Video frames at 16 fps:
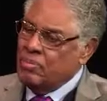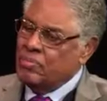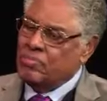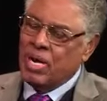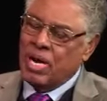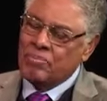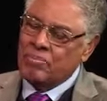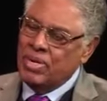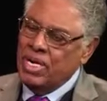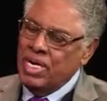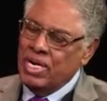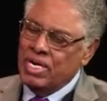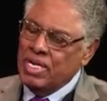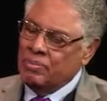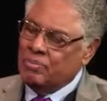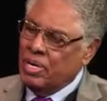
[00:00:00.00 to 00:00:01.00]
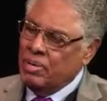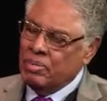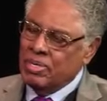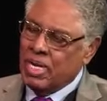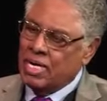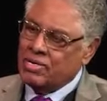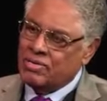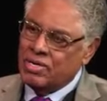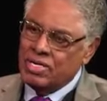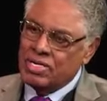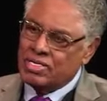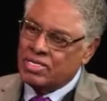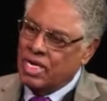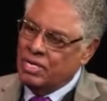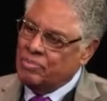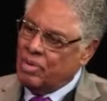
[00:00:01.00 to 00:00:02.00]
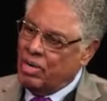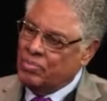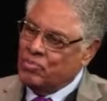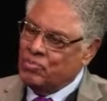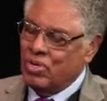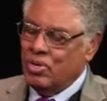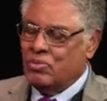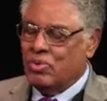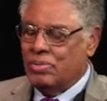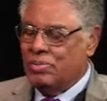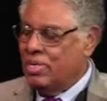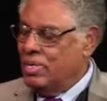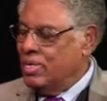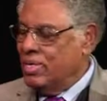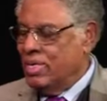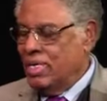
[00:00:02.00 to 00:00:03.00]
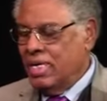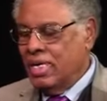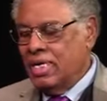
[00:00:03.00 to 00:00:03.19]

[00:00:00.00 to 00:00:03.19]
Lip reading: but by many other people. I see this thing about women